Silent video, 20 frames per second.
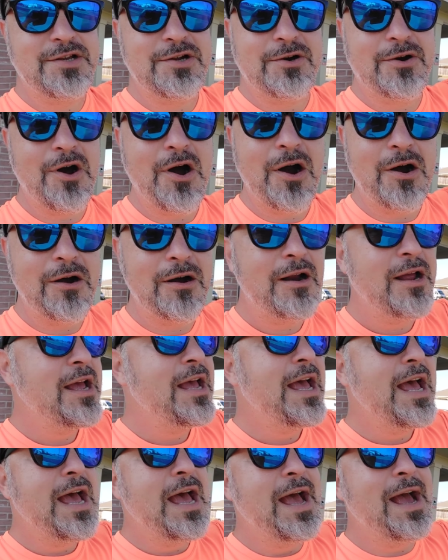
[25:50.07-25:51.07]
into your heart.
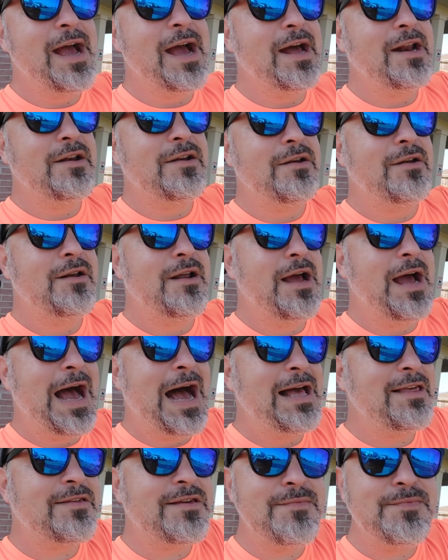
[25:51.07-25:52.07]
And
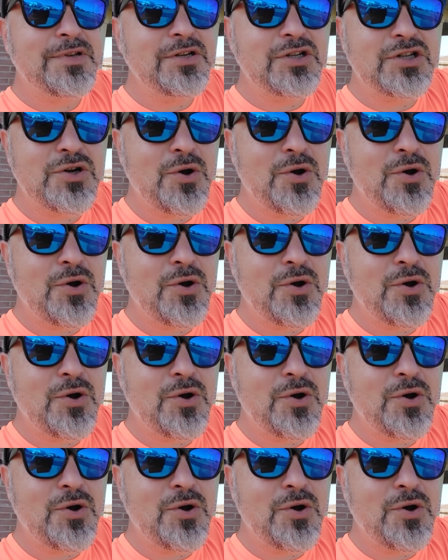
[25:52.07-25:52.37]
ask him to